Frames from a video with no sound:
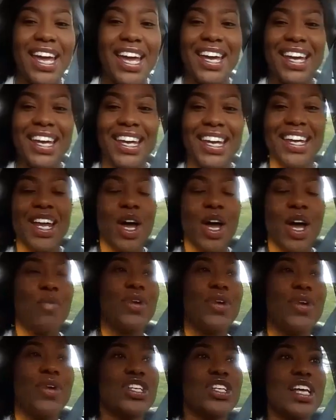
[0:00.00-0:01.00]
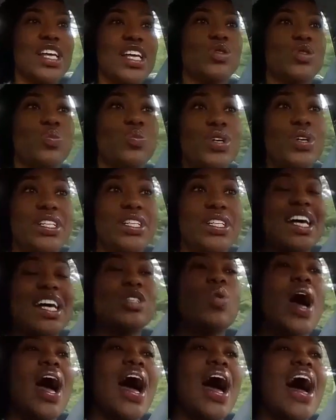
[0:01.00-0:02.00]
know what I'm saying?
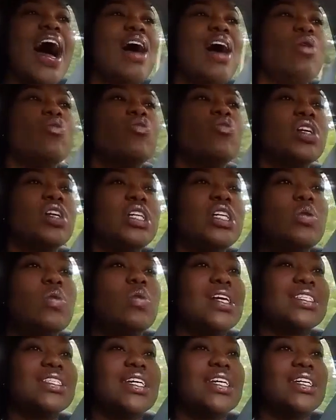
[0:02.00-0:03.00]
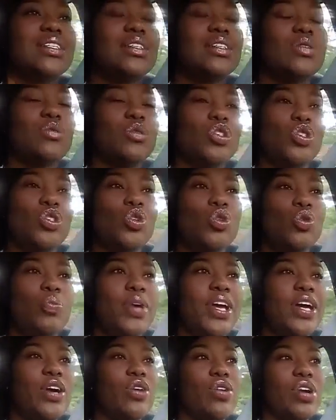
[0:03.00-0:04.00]
But that's why I really wasn't
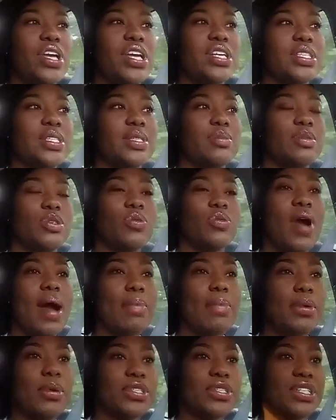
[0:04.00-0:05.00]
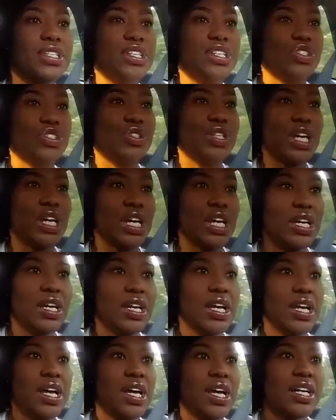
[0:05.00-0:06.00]
too big on getting subscribers
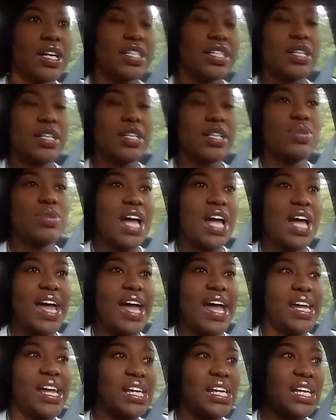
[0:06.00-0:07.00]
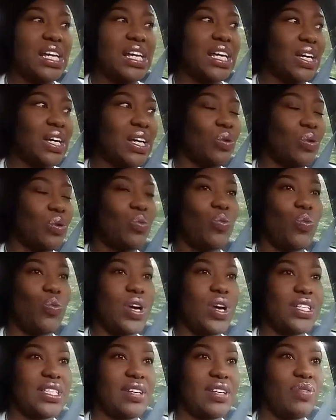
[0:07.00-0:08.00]
initially, because it was like,
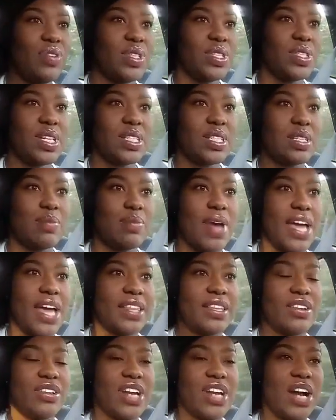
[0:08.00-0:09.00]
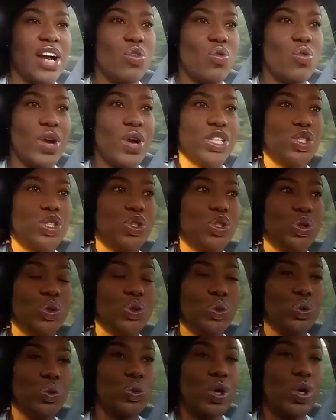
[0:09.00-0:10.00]
what difference does it make? They're not going
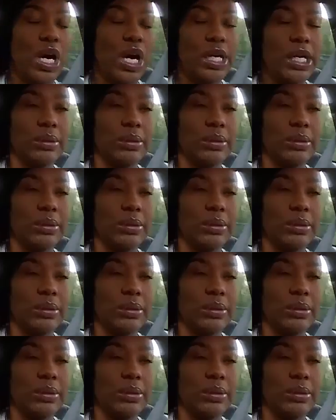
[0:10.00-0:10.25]
to